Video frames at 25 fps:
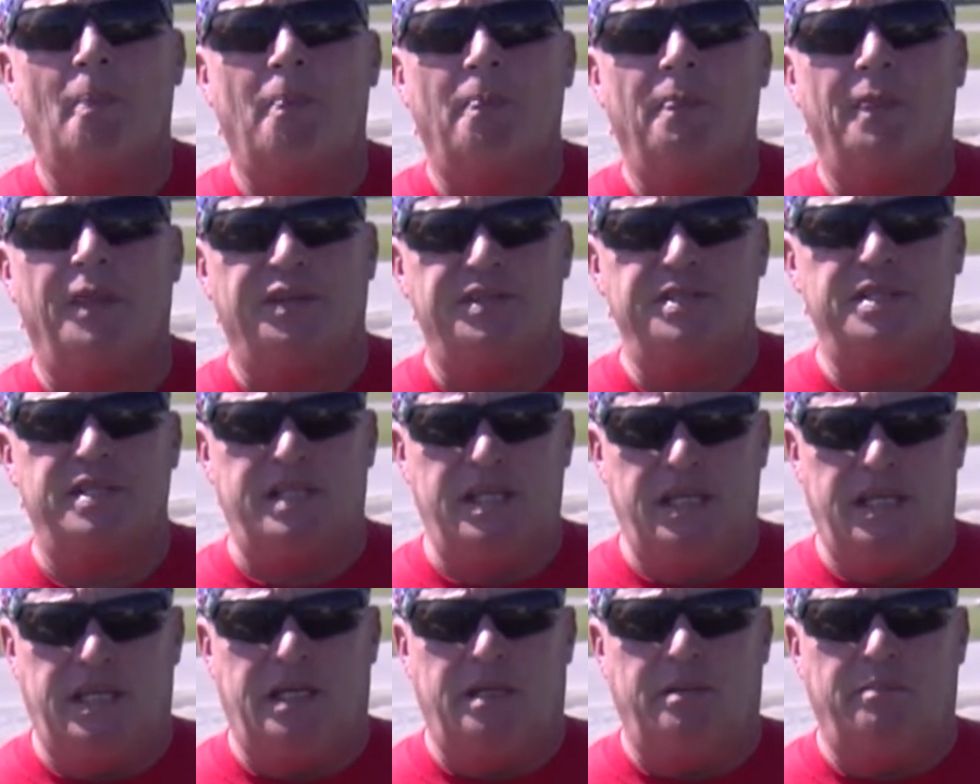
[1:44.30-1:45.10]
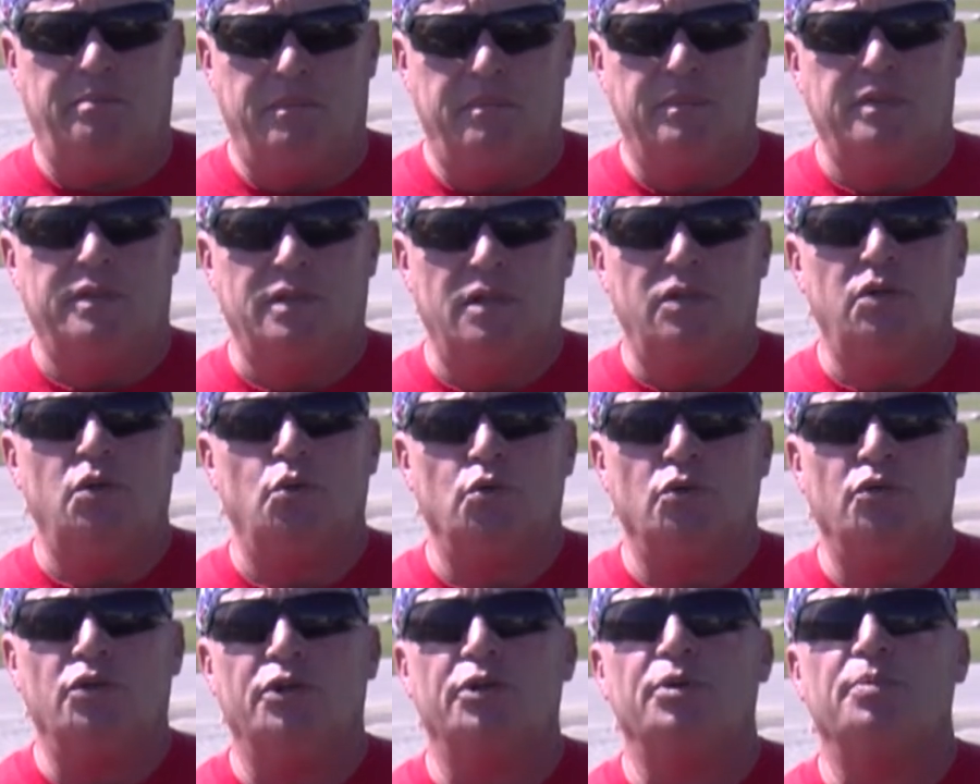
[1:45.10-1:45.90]
the team, the
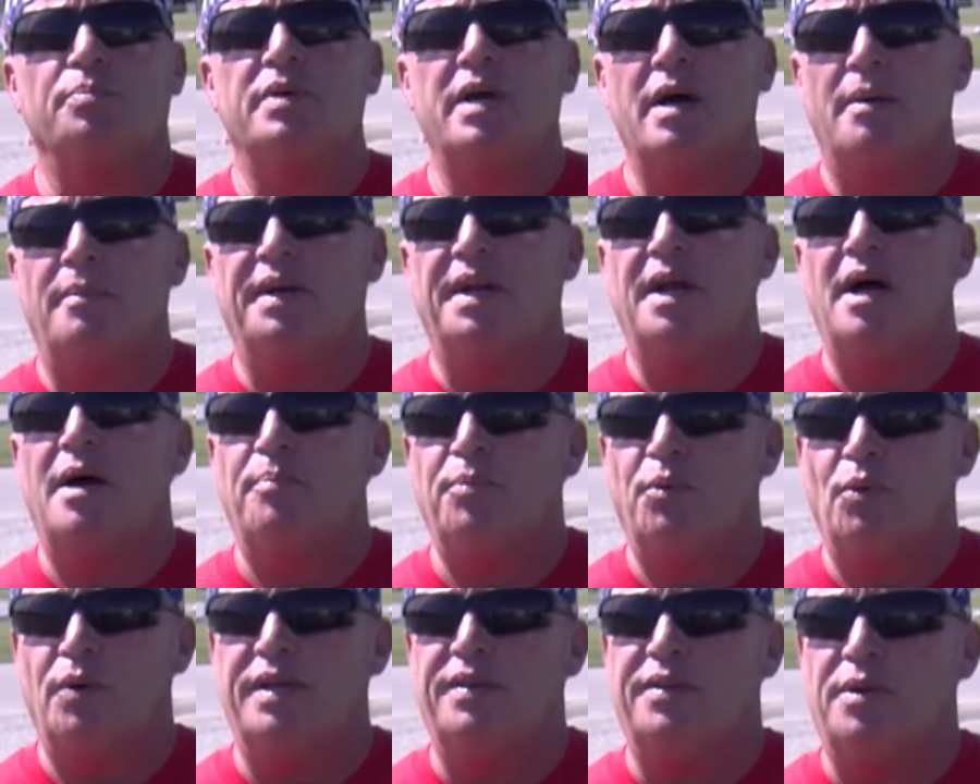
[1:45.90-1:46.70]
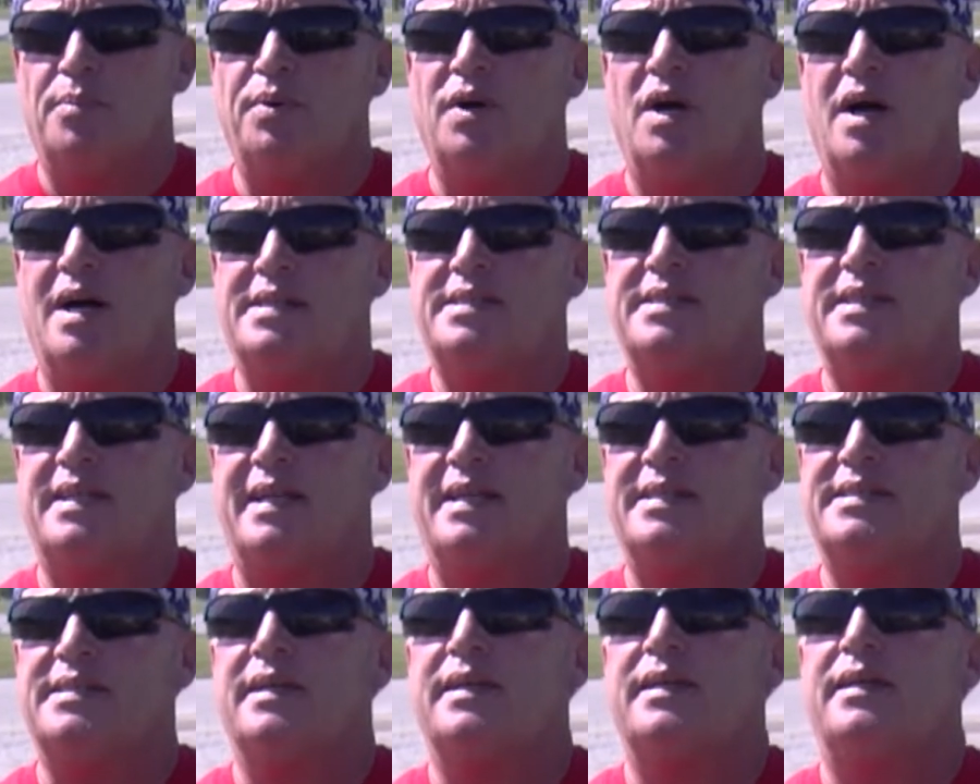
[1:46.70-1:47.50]
whole group coming up with a
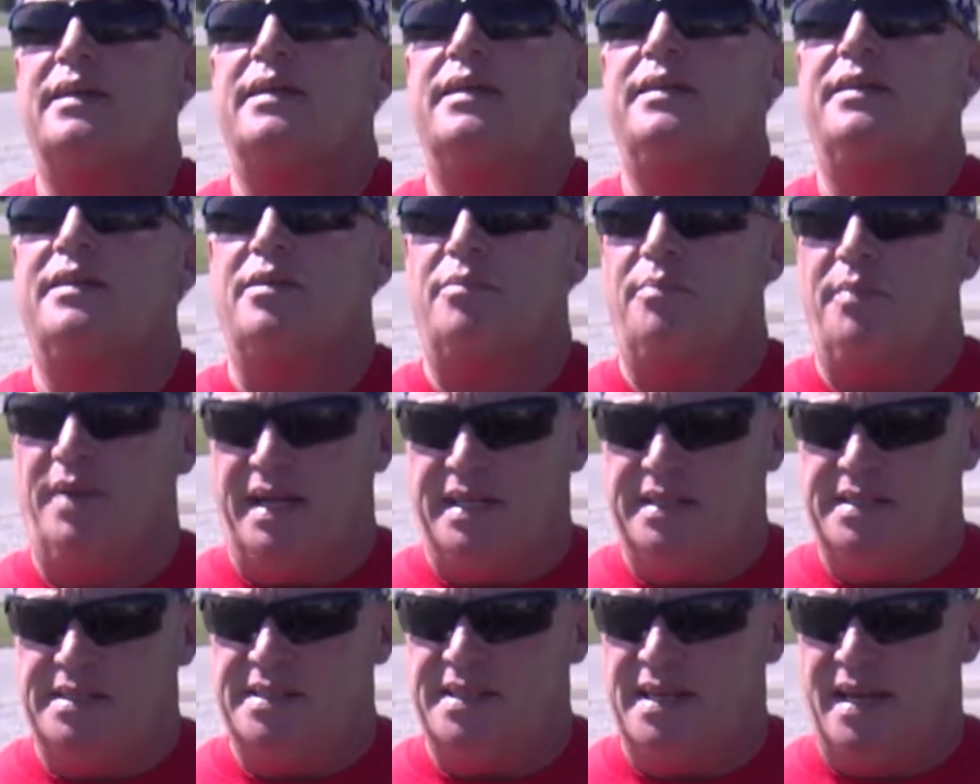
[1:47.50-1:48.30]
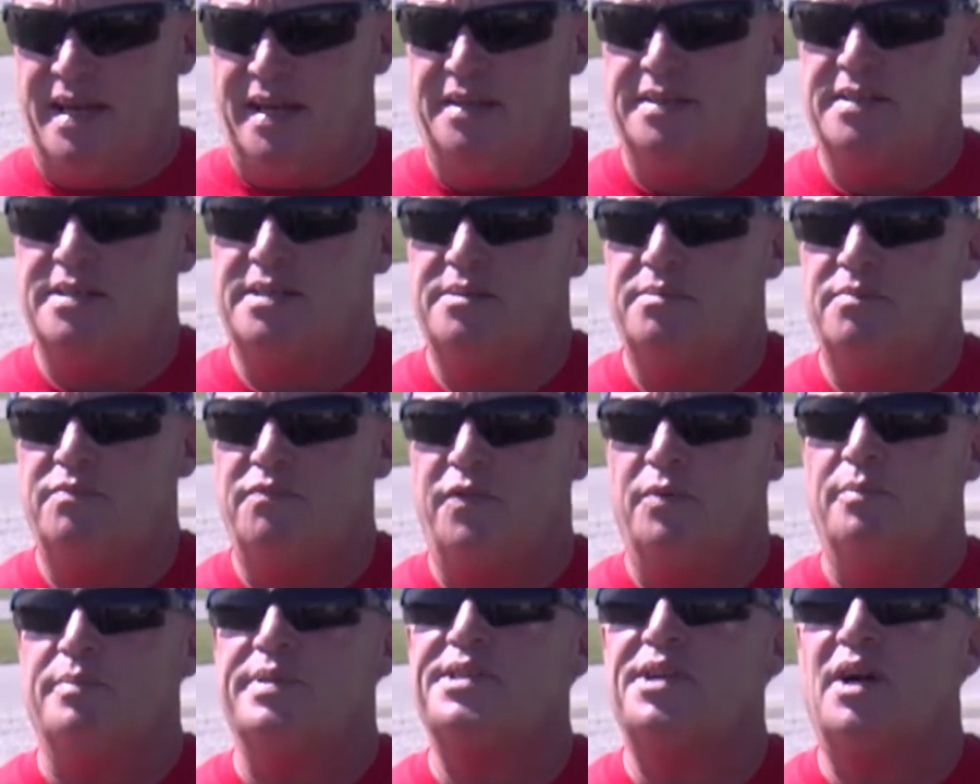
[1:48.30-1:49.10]
process that made sense
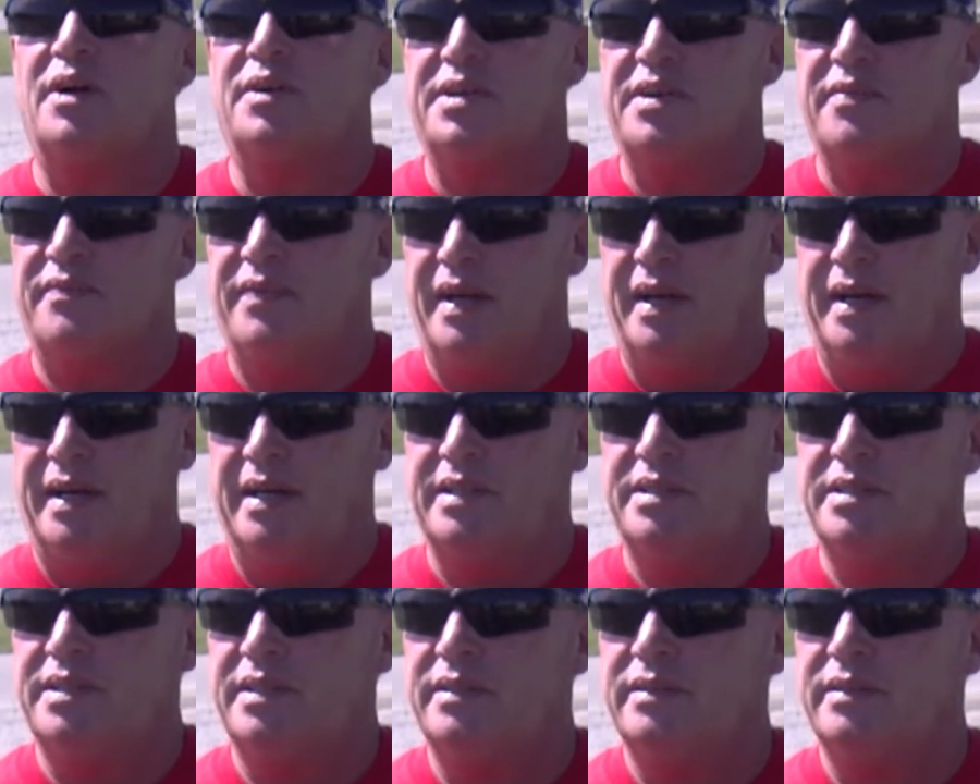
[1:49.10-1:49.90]
from start to finish.